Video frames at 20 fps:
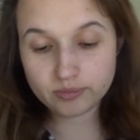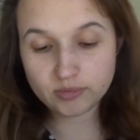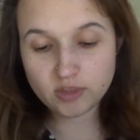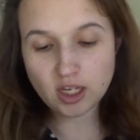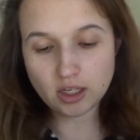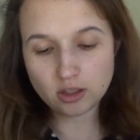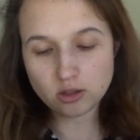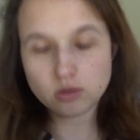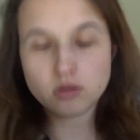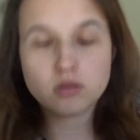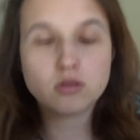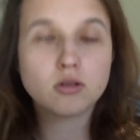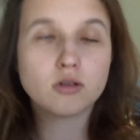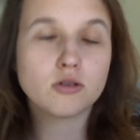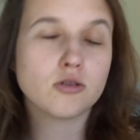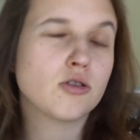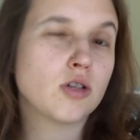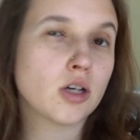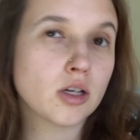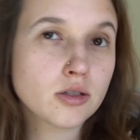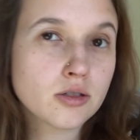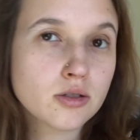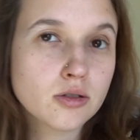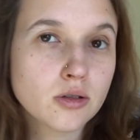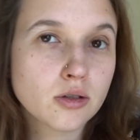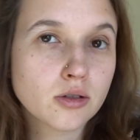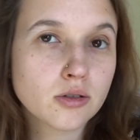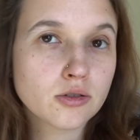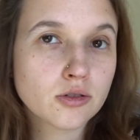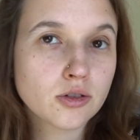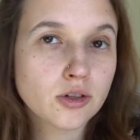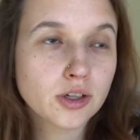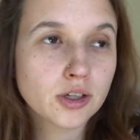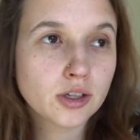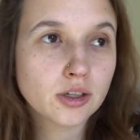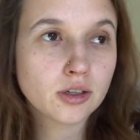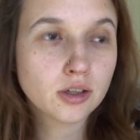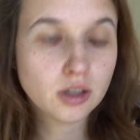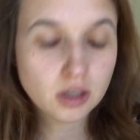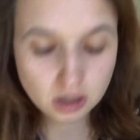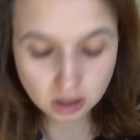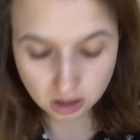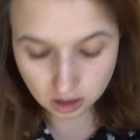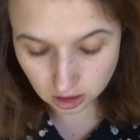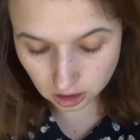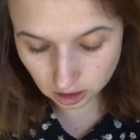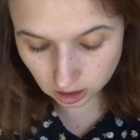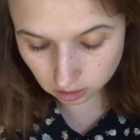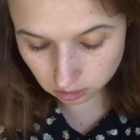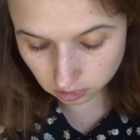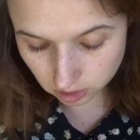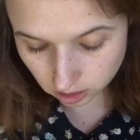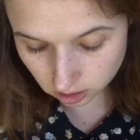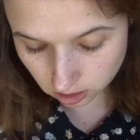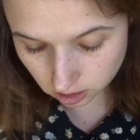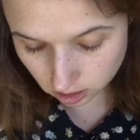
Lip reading: Yeah, so it's not just Circus Tonic handmade